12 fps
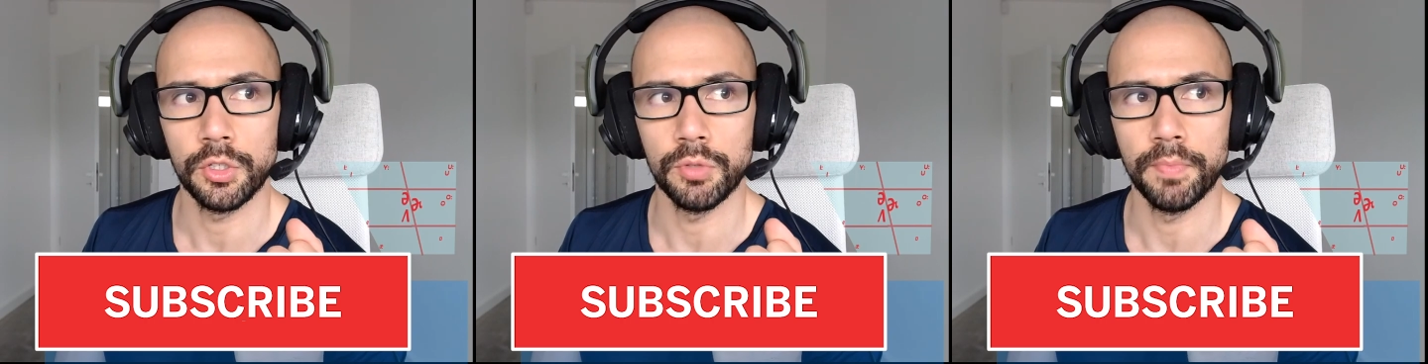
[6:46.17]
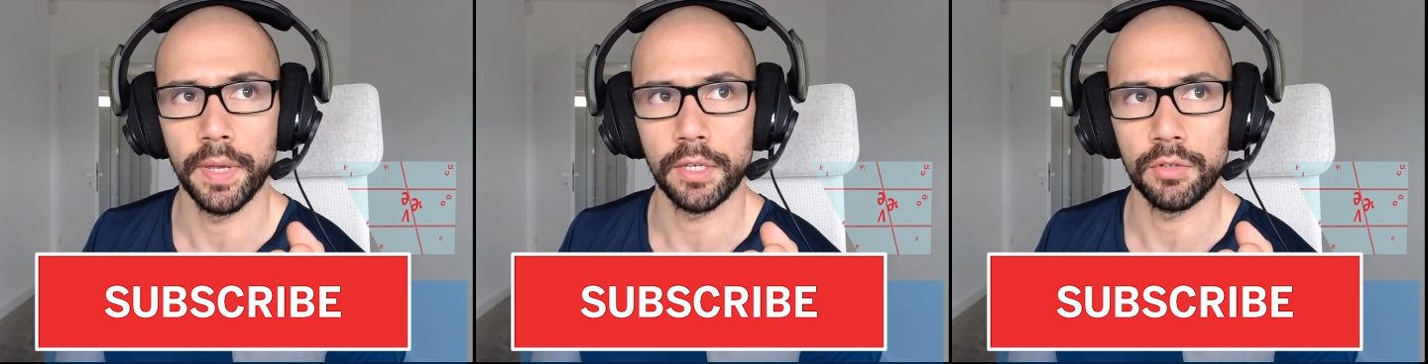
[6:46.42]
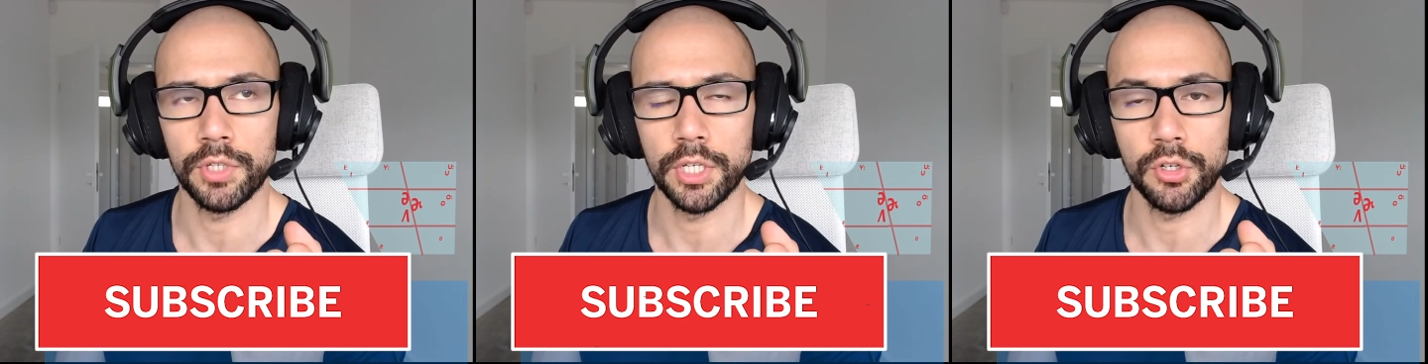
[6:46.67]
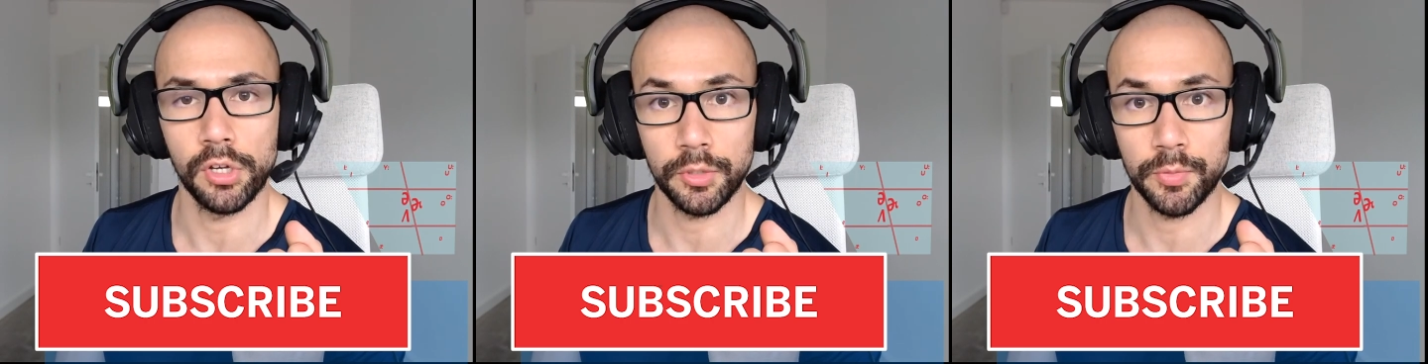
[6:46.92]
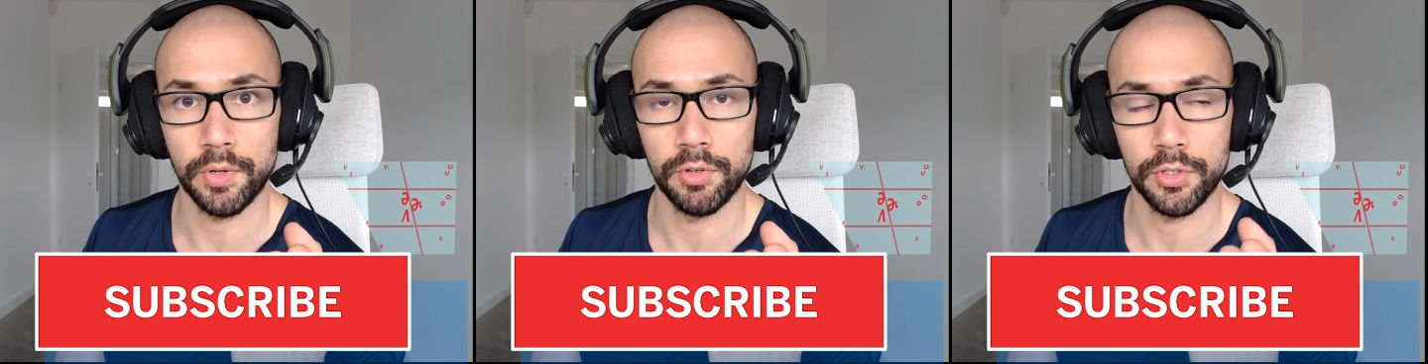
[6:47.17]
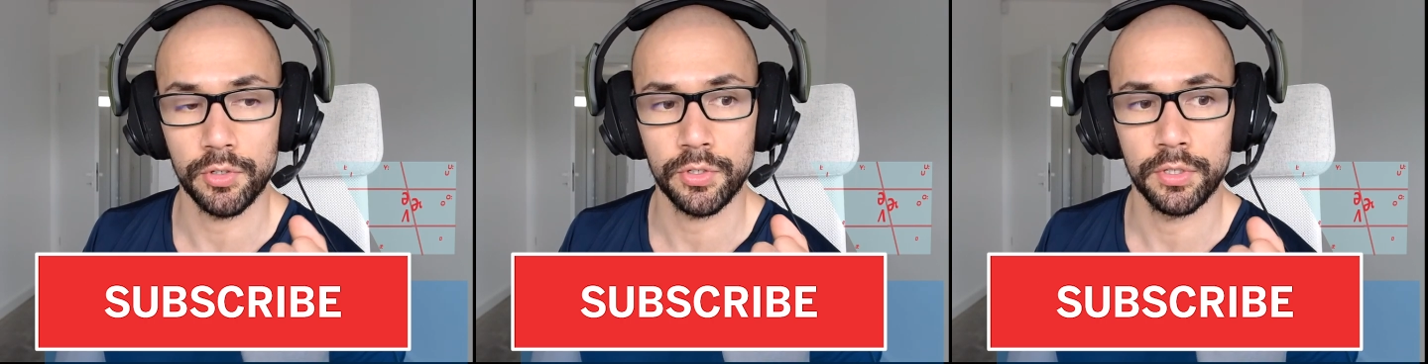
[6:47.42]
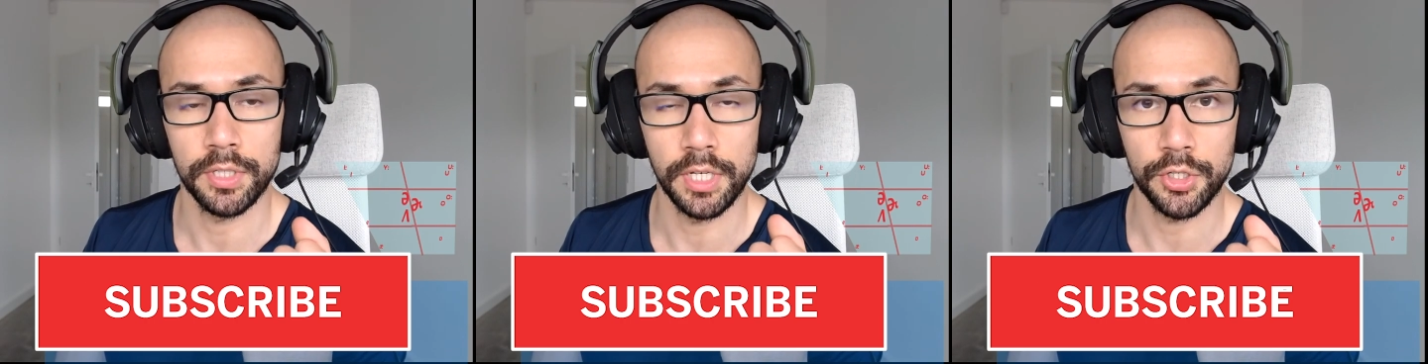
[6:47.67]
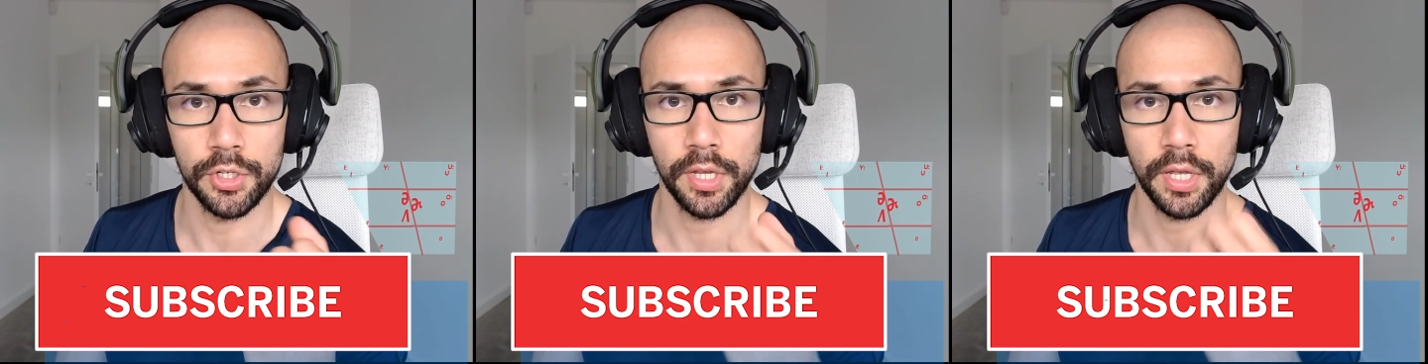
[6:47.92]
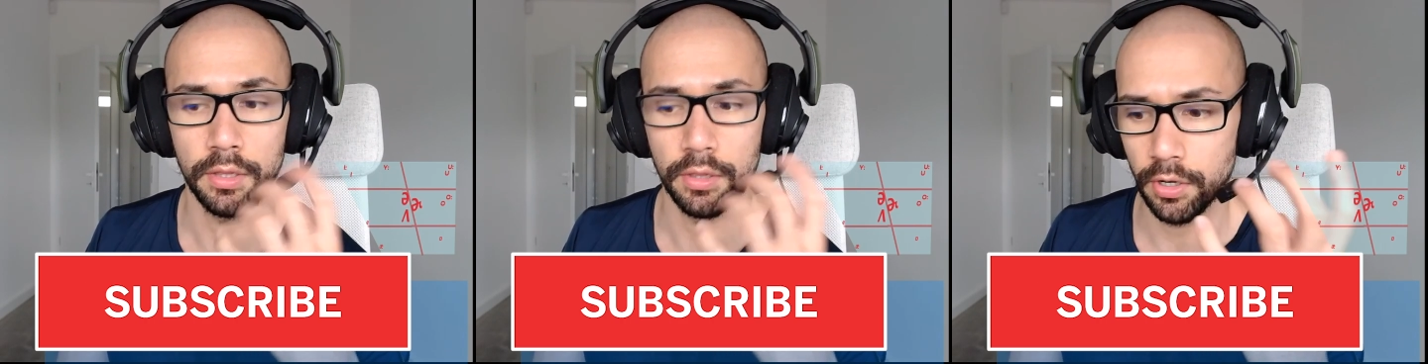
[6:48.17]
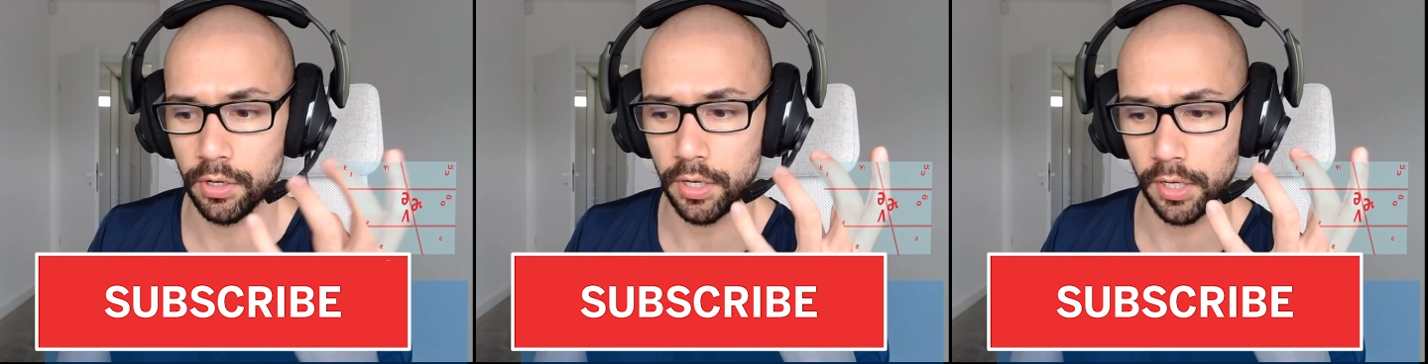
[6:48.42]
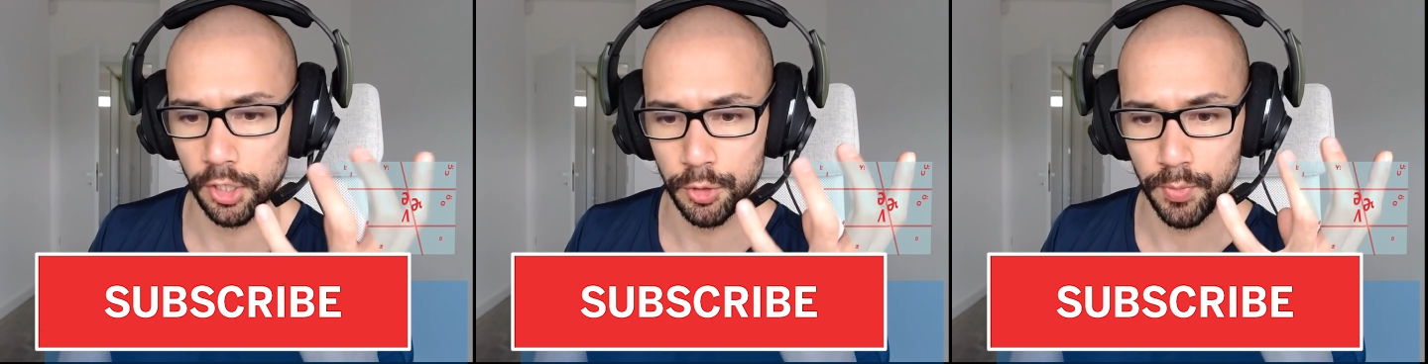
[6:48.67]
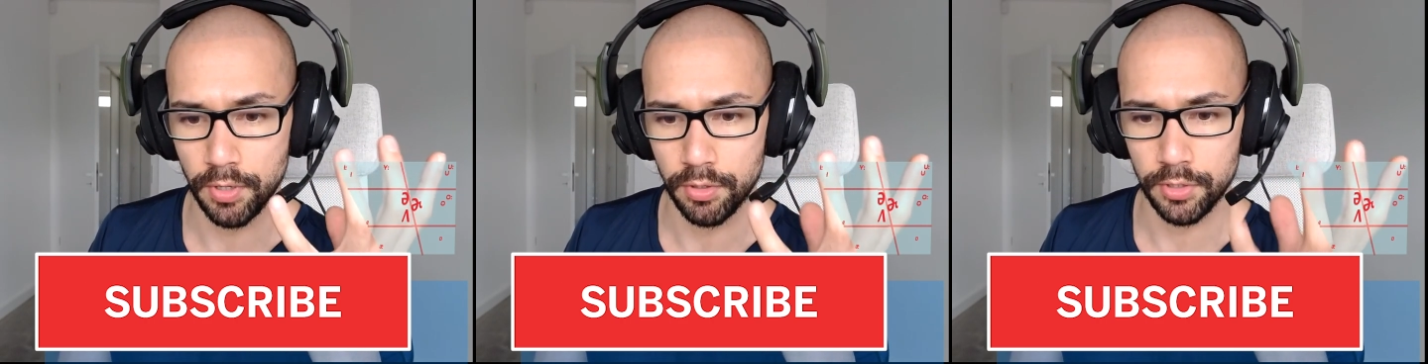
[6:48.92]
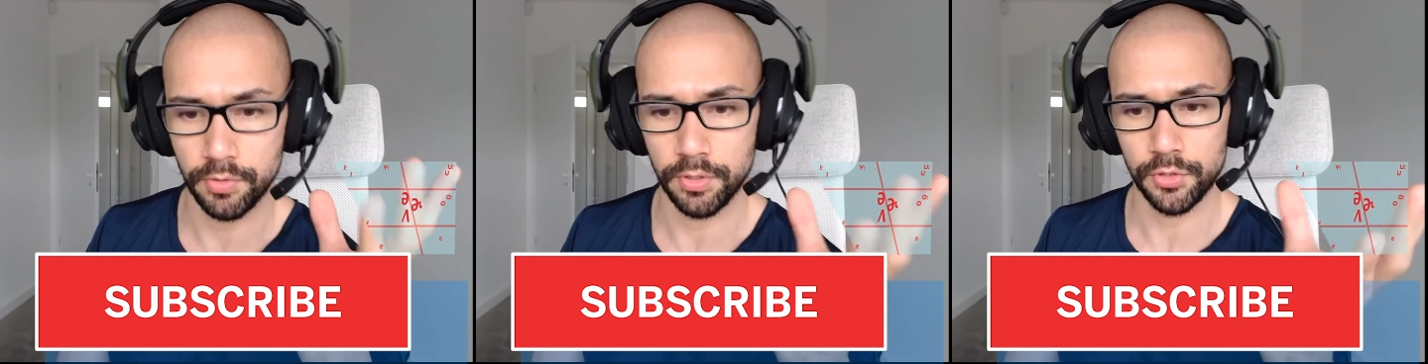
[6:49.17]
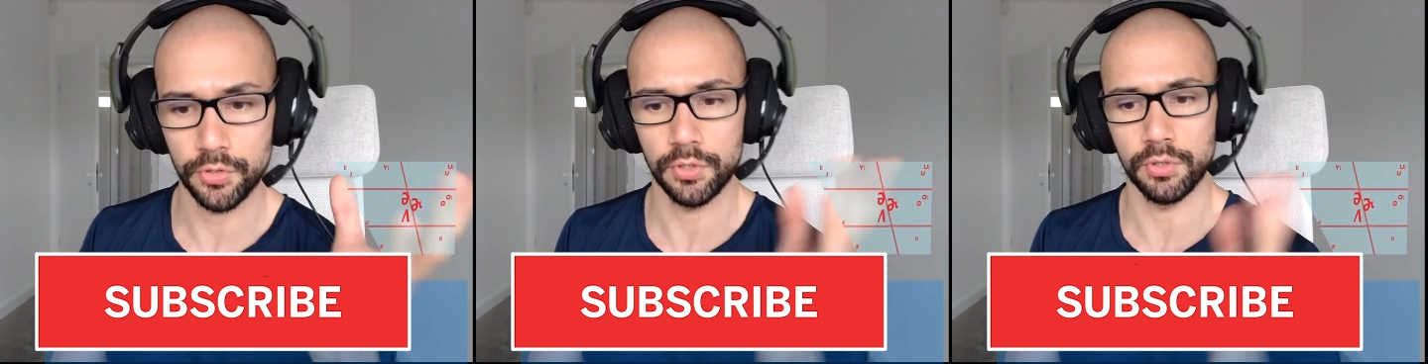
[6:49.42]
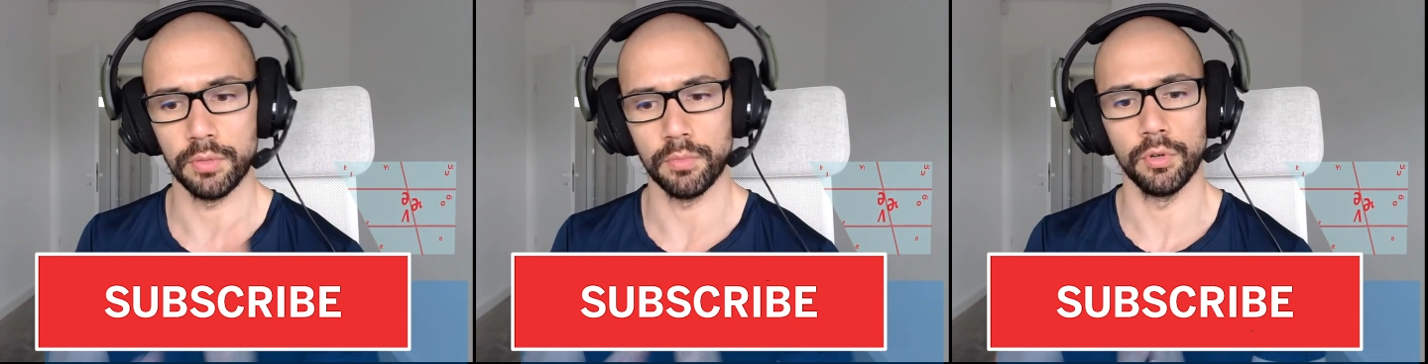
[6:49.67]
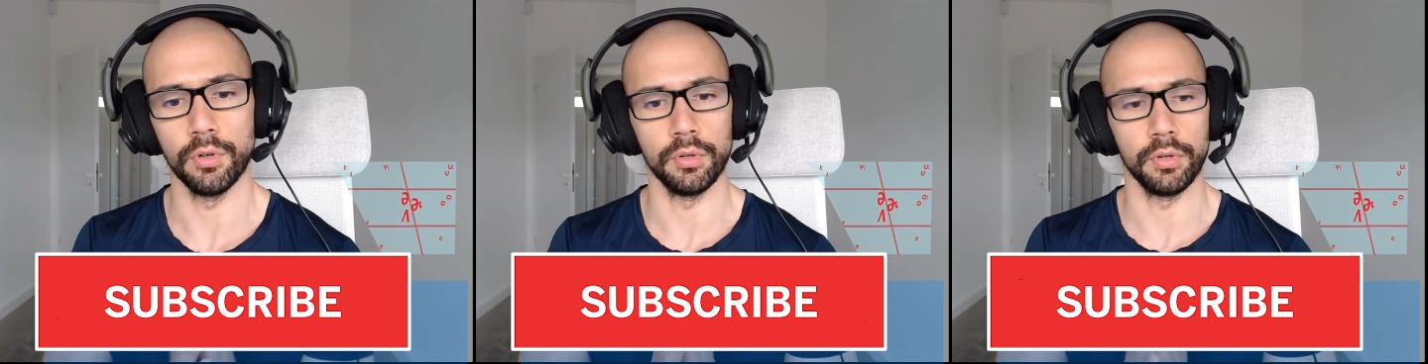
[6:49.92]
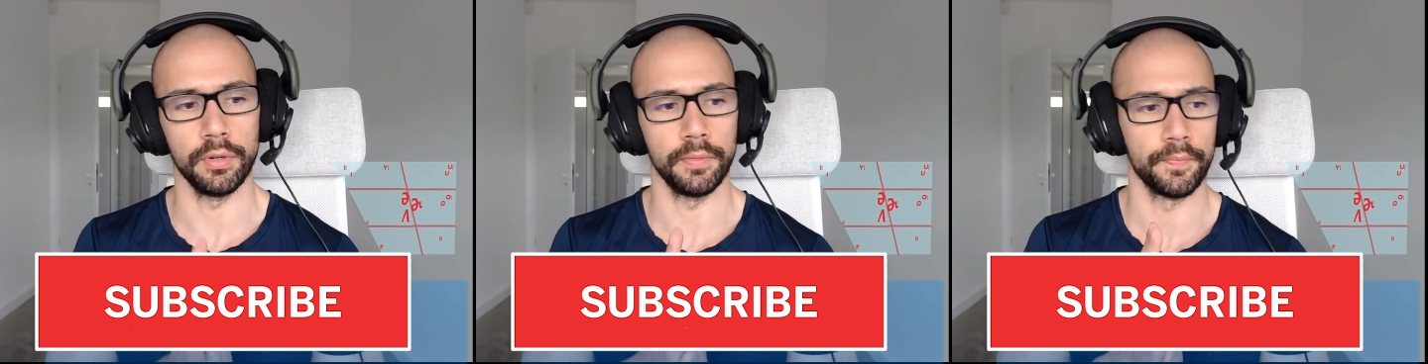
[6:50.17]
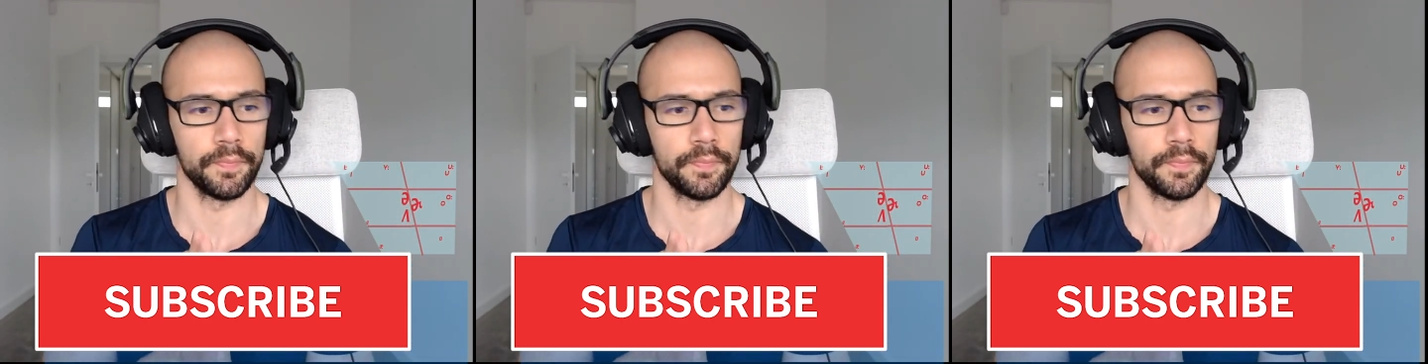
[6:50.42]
make your teaching and learning experience for the student more